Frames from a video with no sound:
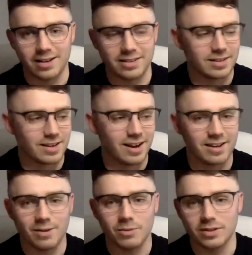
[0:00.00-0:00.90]
You can't
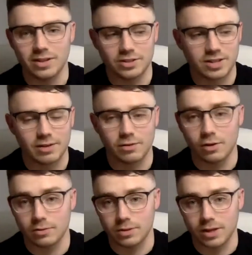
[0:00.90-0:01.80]
get one unless you kind of got
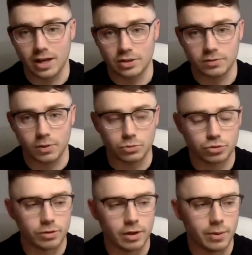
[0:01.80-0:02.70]
the cash flow
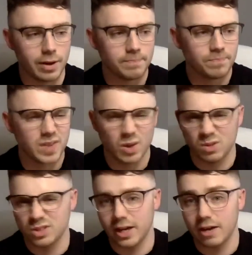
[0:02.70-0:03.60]
straight away,
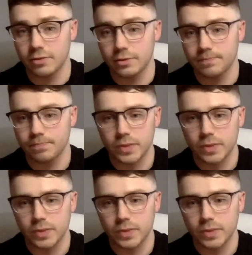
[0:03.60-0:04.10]
which I haven't.